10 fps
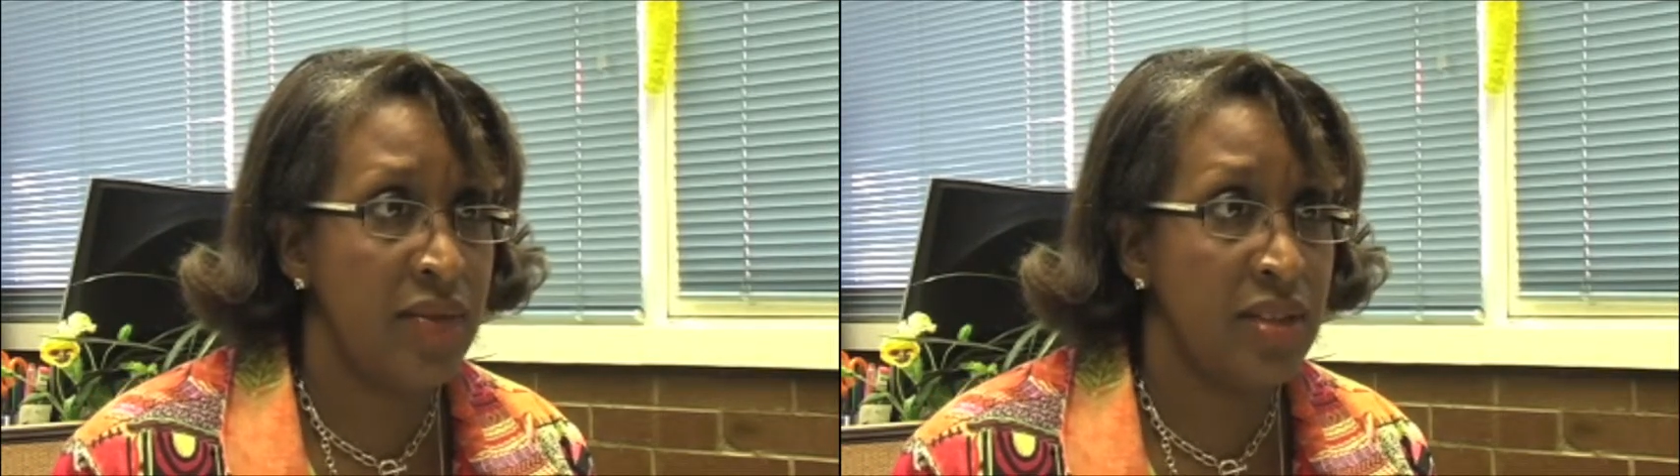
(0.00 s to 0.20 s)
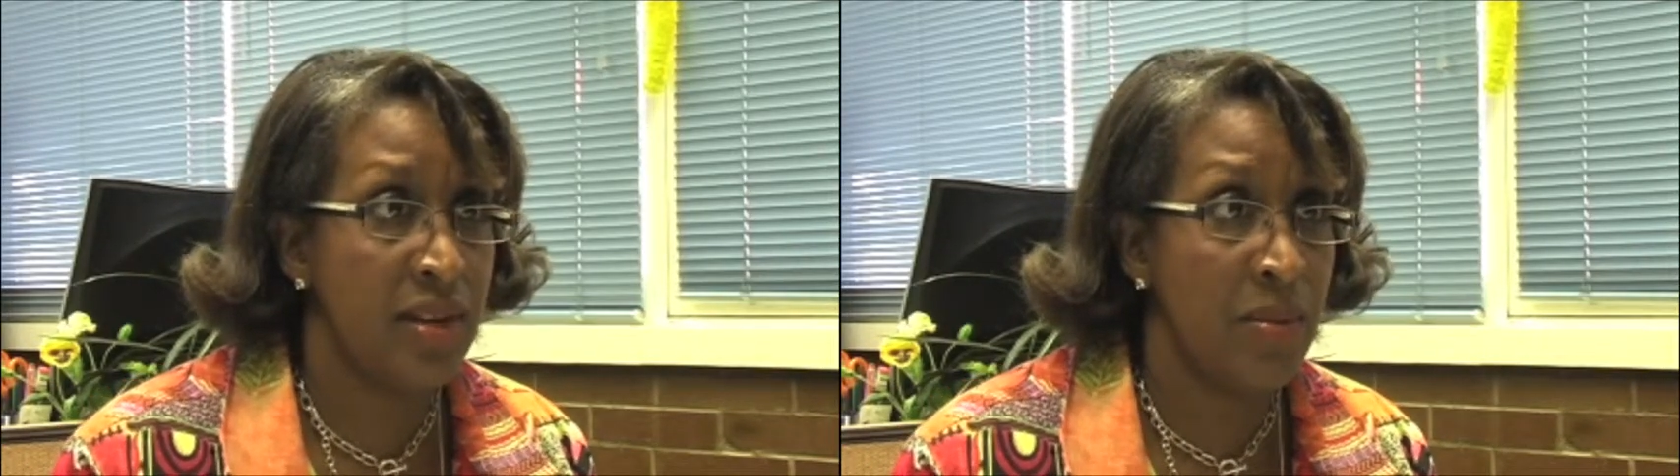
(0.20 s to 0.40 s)

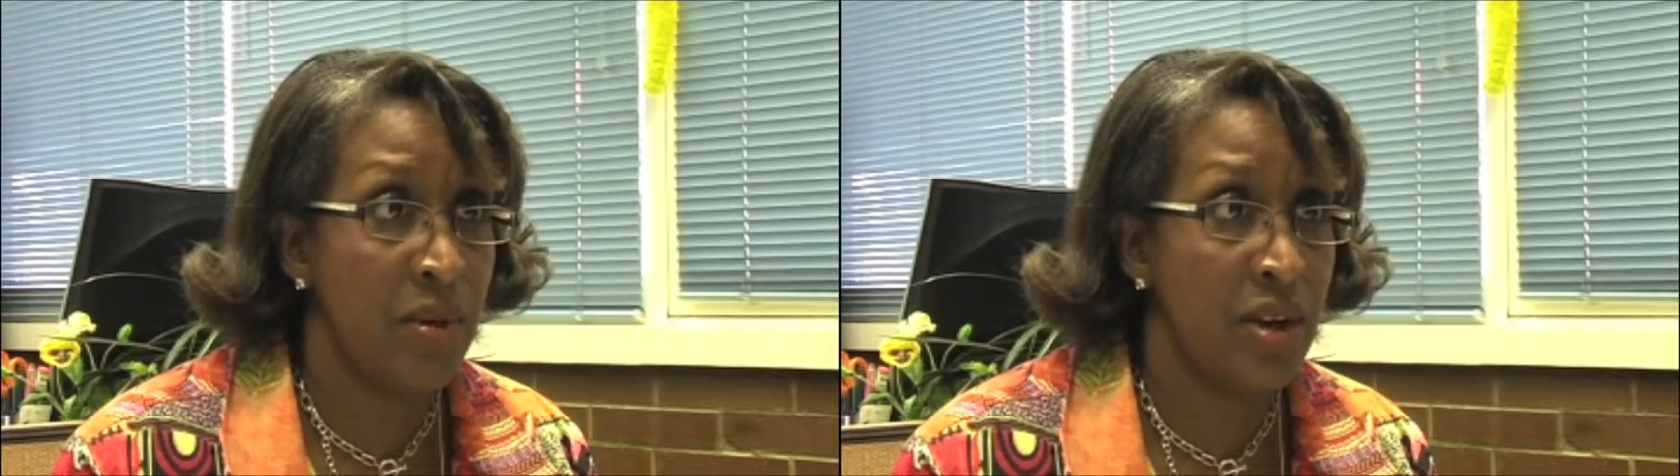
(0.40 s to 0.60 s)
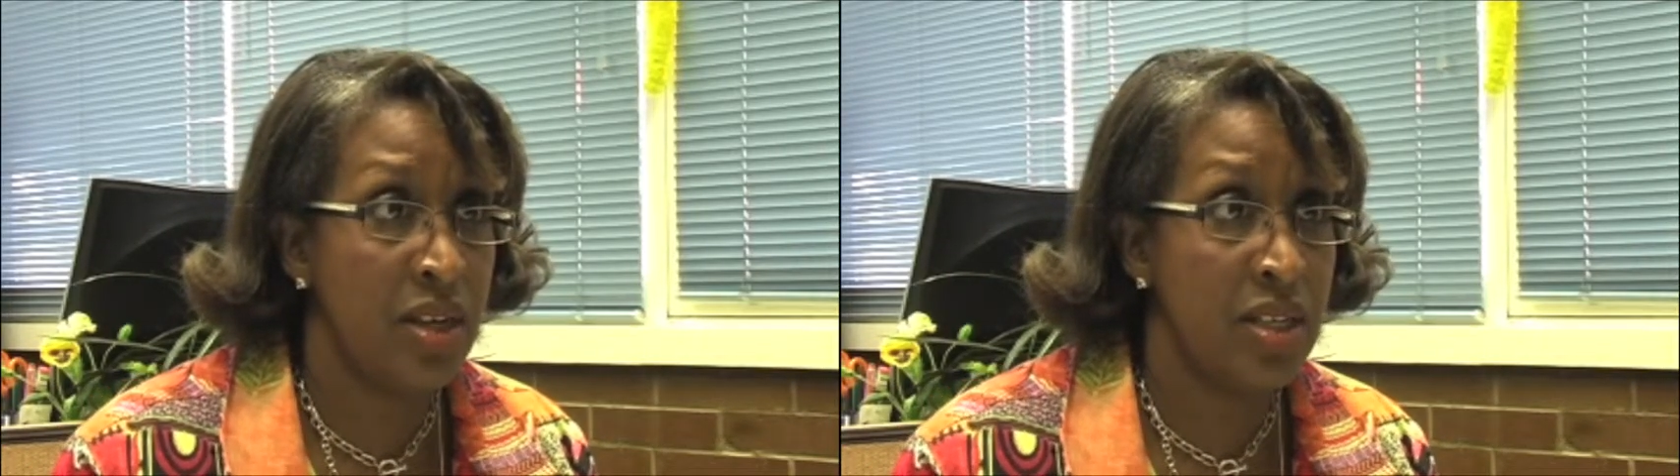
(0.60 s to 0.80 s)

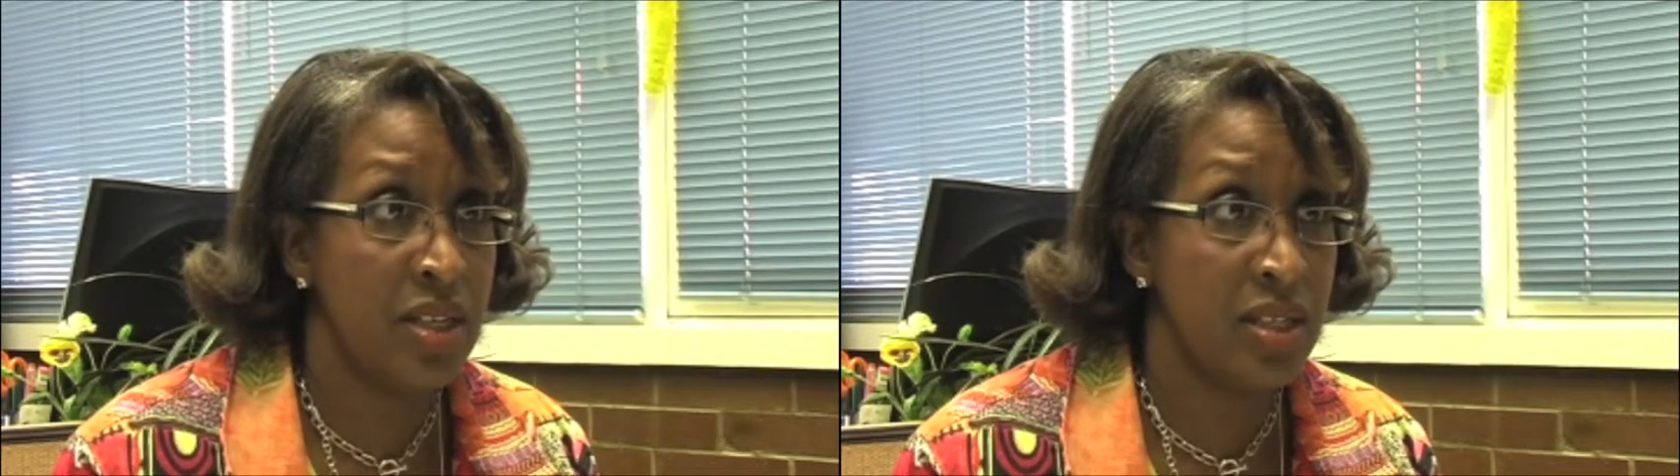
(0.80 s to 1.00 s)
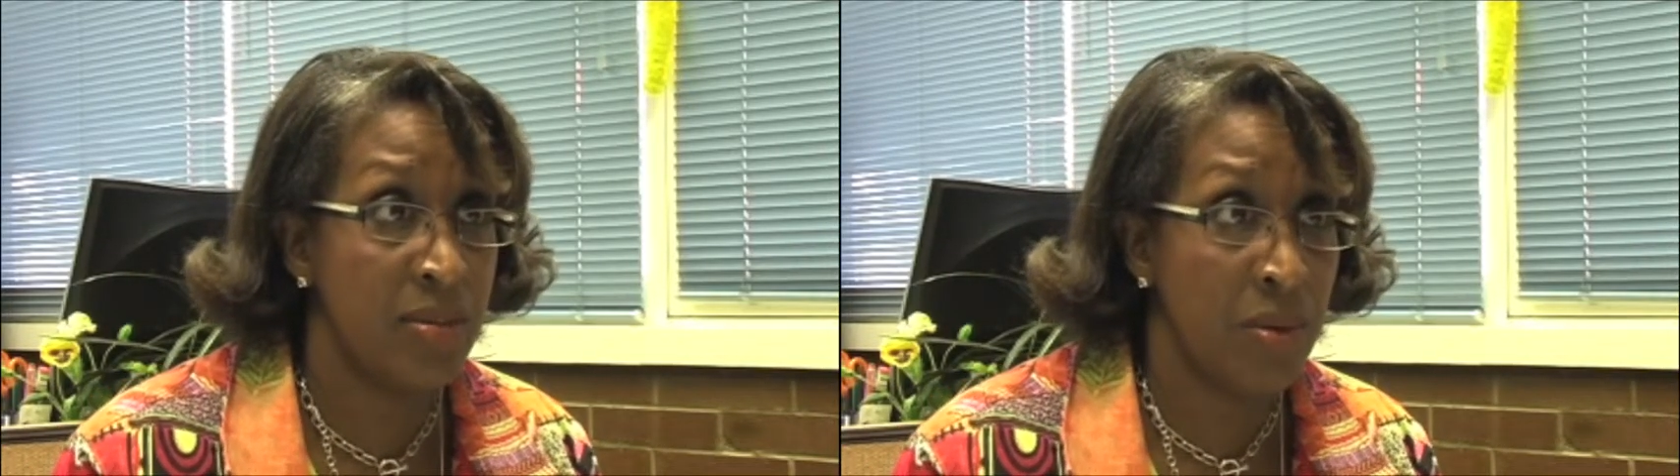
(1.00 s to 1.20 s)
someone to
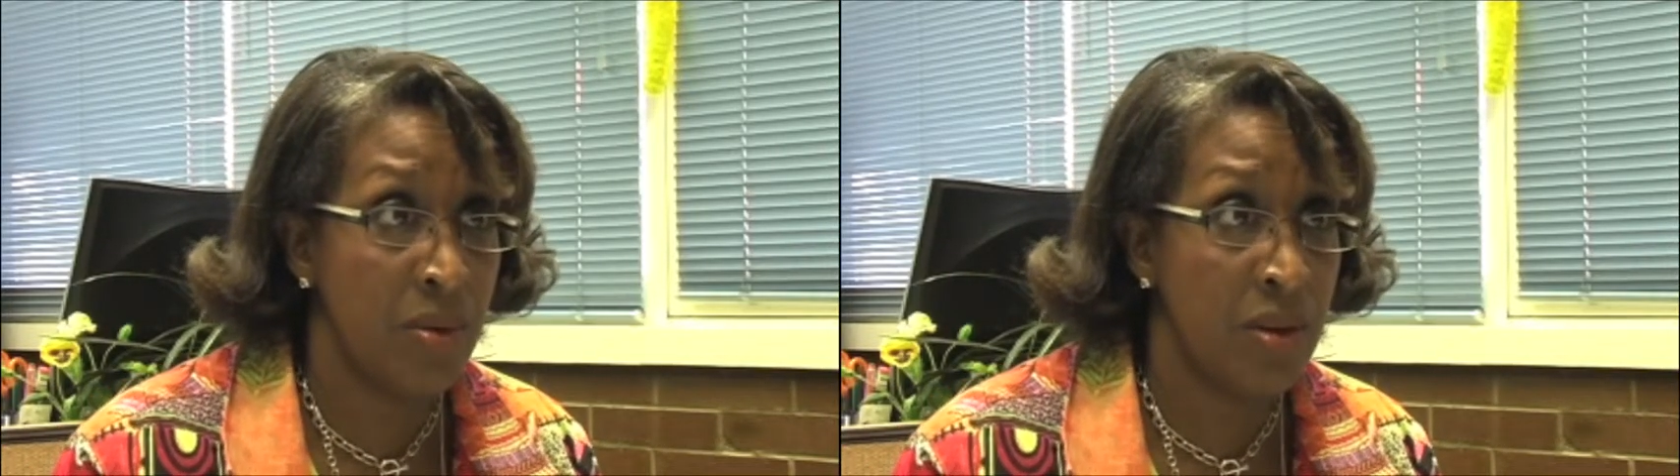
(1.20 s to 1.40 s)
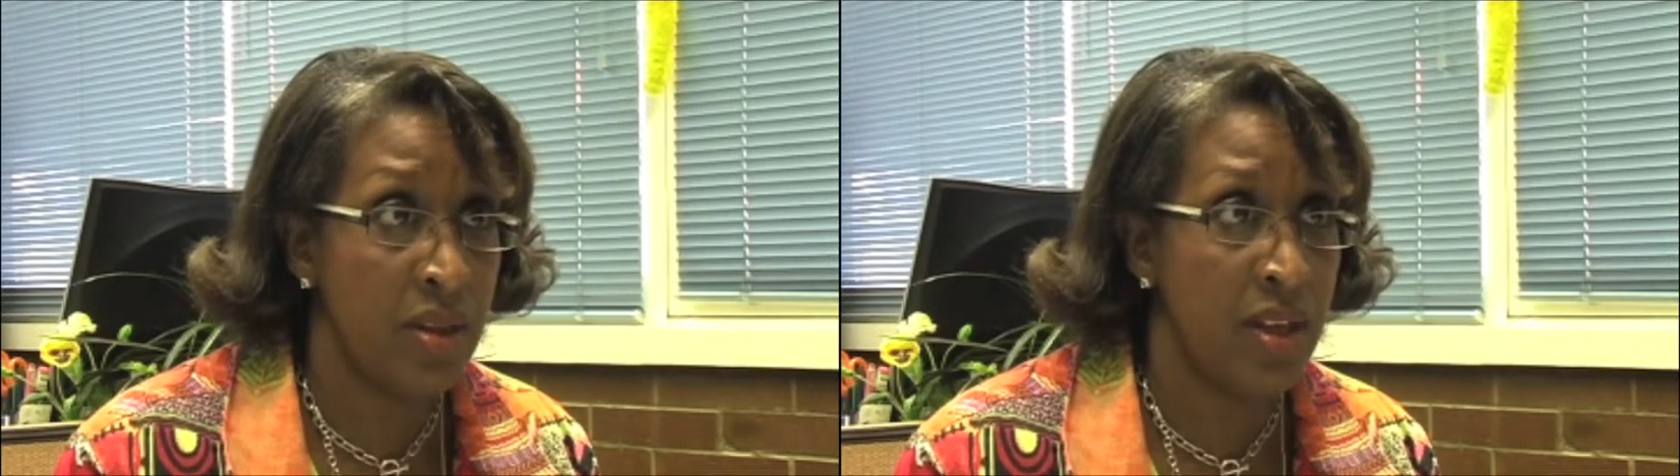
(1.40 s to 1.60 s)

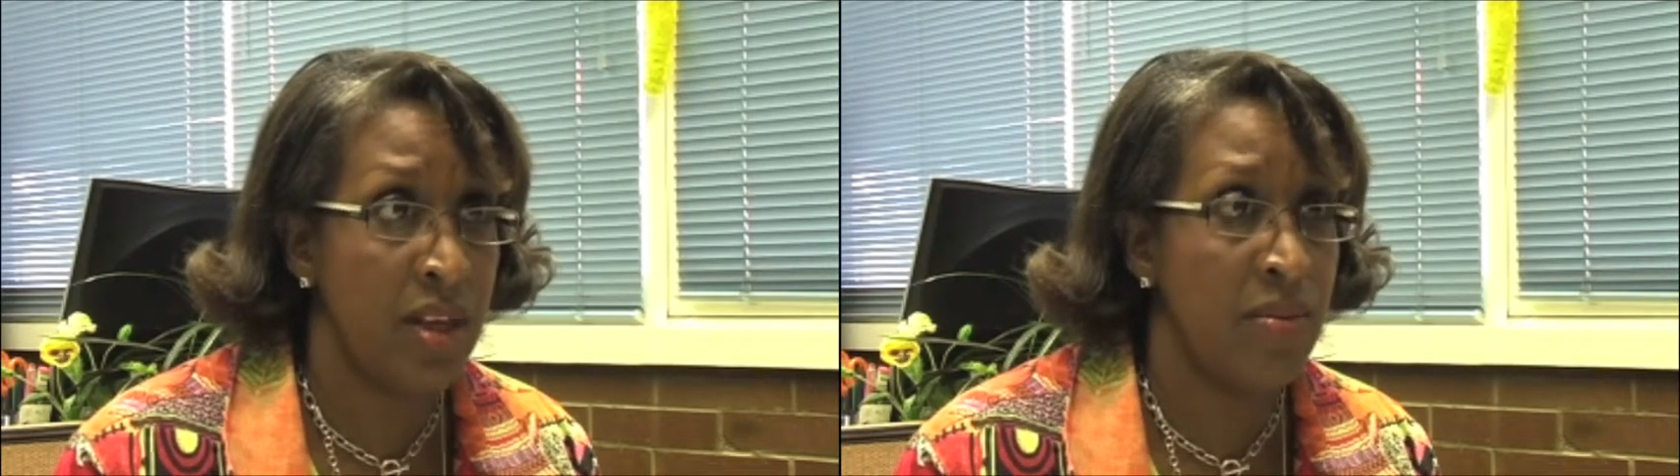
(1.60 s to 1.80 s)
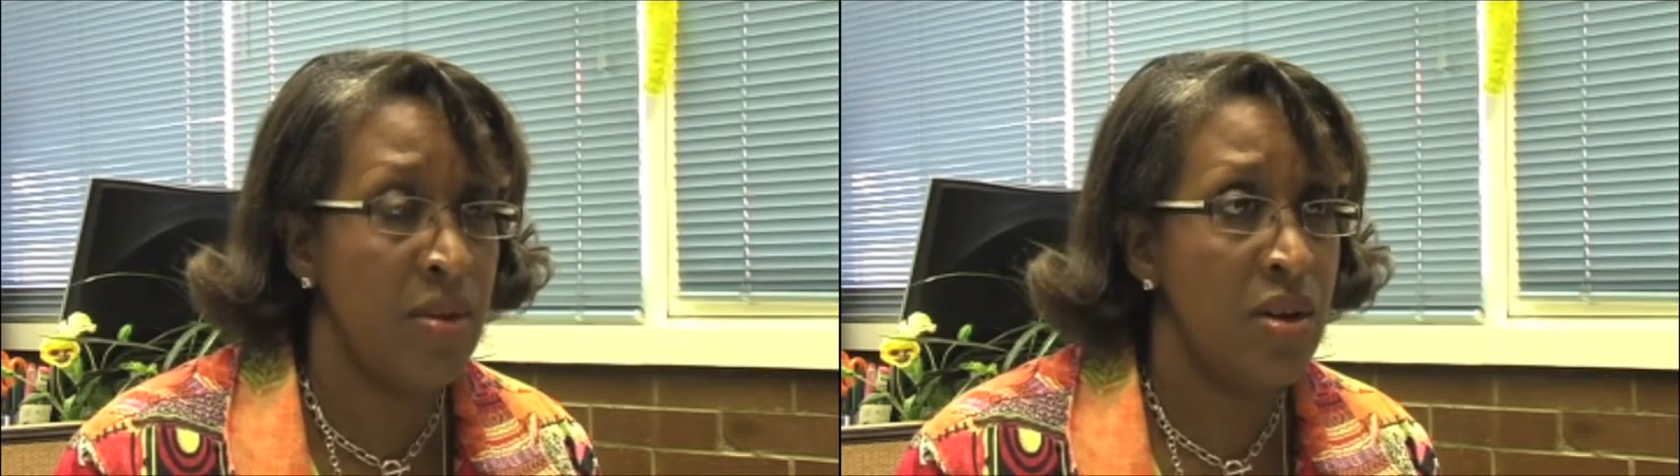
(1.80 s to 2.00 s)
support
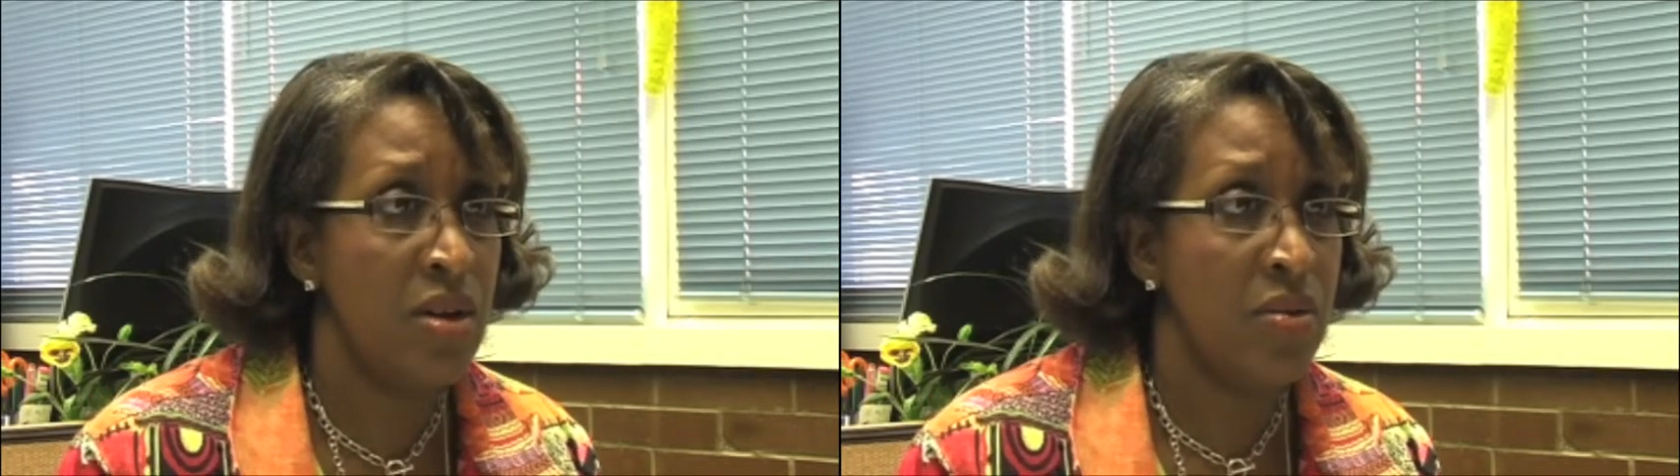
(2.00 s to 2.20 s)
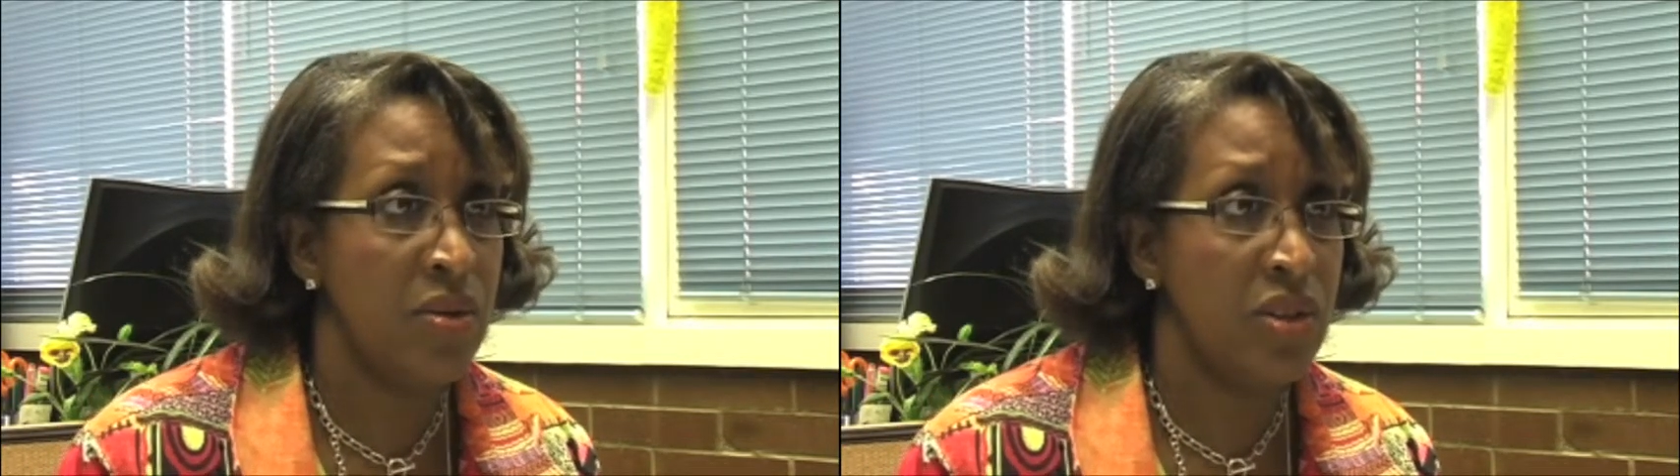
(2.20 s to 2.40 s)
them
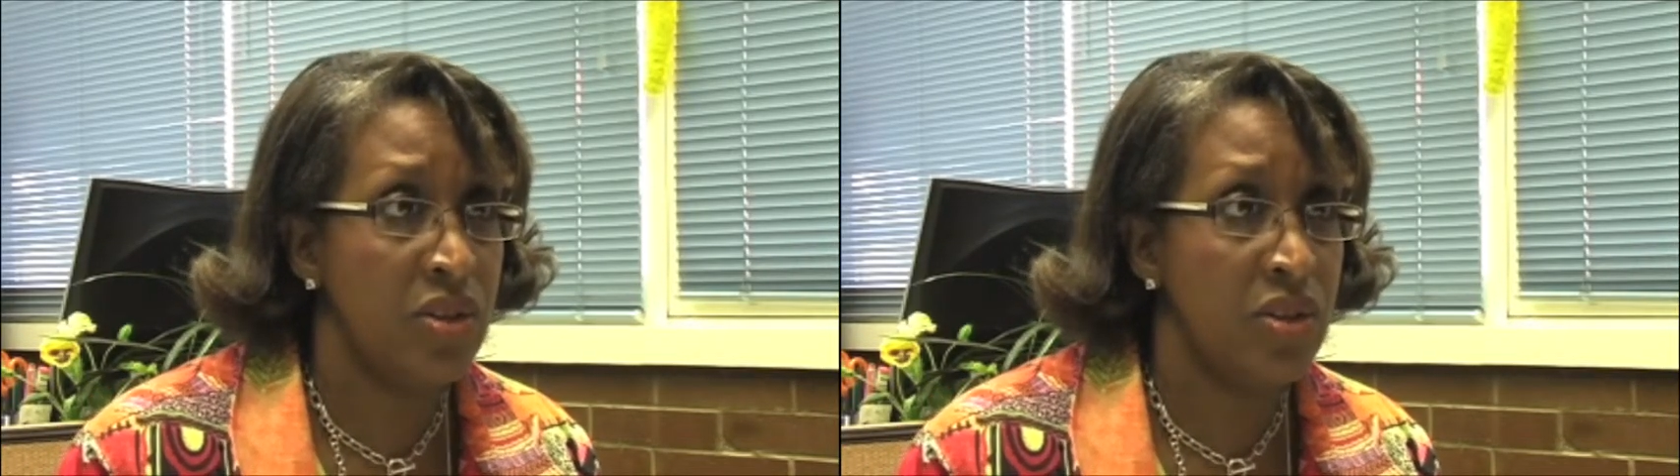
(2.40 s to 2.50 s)
with the